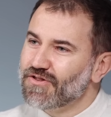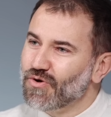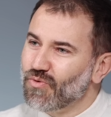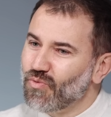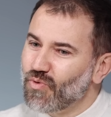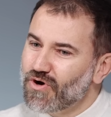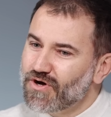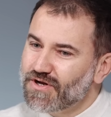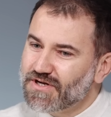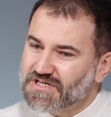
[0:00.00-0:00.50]

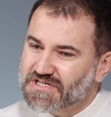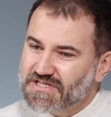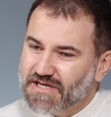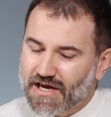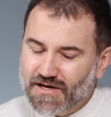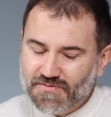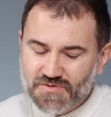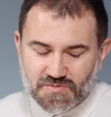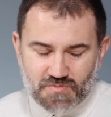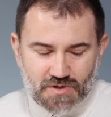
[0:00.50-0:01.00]
word
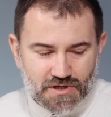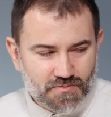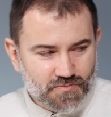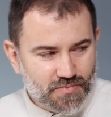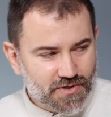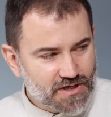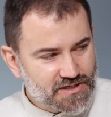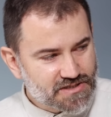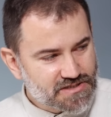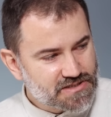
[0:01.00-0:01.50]
escapes me,
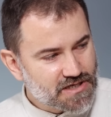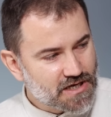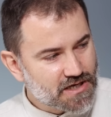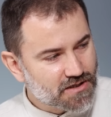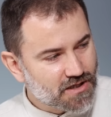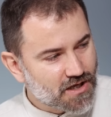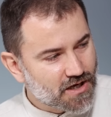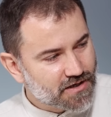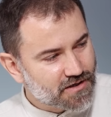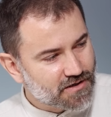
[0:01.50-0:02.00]
but I'd
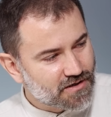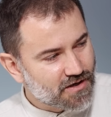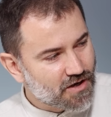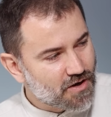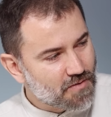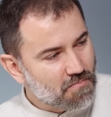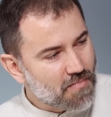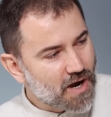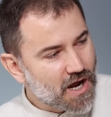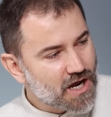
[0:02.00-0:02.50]
say like a
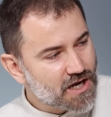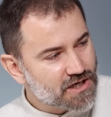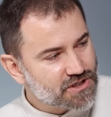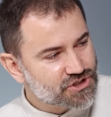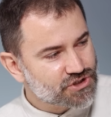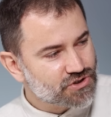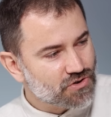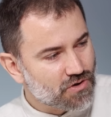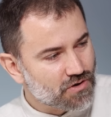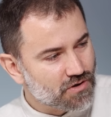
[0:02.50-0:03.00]

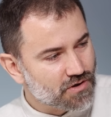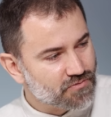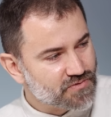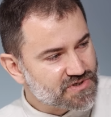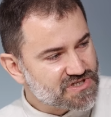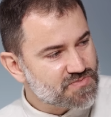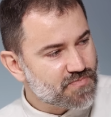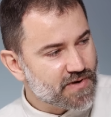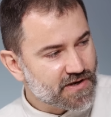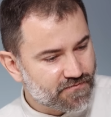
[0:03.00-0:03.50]
homage or a
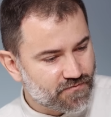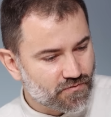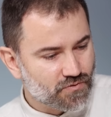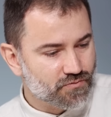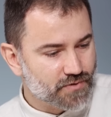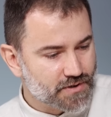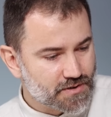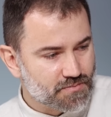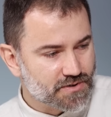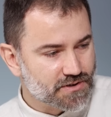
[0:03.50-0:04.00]

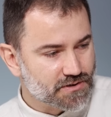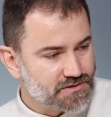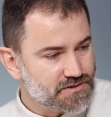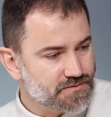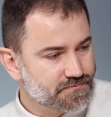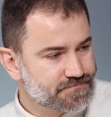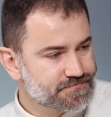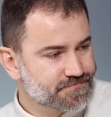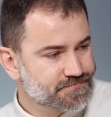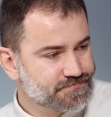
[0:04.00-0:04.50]
respectful rebuild.